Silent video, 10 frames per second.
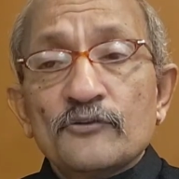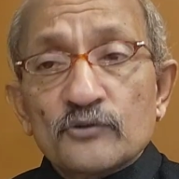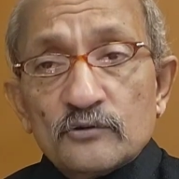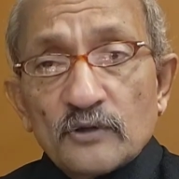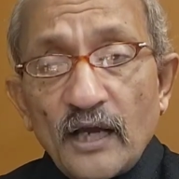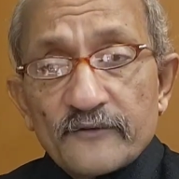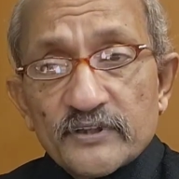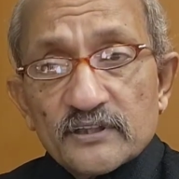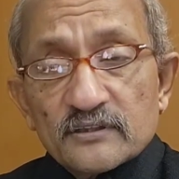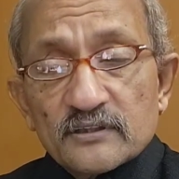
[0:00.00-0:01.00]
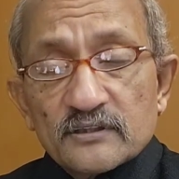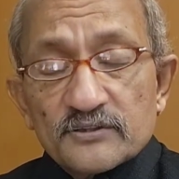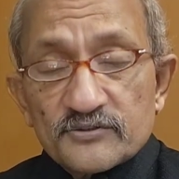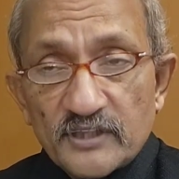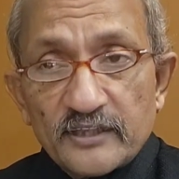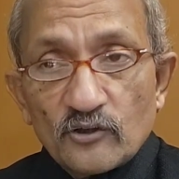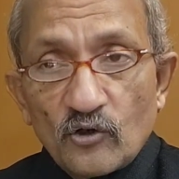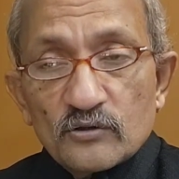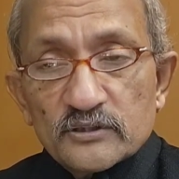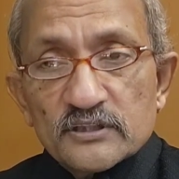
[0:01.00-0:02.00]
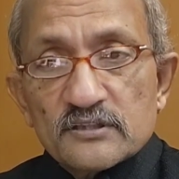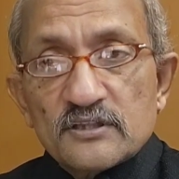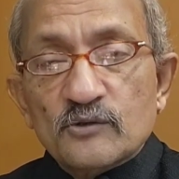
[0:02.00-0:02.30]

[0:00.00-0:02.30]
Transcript: So having said all this,